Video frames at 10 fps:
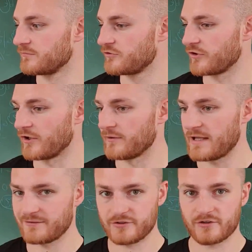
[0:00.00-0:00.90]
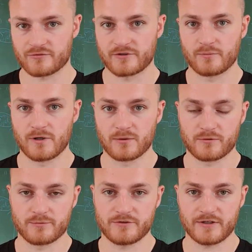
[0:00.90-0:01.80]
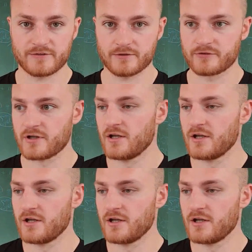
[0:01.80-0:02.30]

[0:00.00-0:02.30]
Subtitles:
So NFT doesn't really work with potatoes